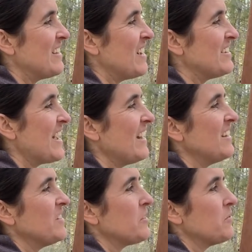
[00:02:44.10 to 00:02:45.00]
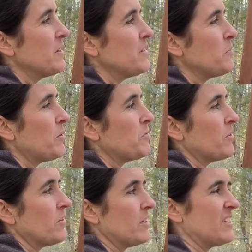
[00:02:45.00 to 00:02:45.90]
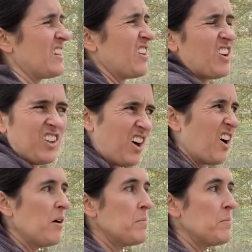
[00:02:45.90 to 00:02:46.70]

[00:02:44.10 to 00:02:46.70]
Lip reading: A talon is the fancy word for, it's like a claw,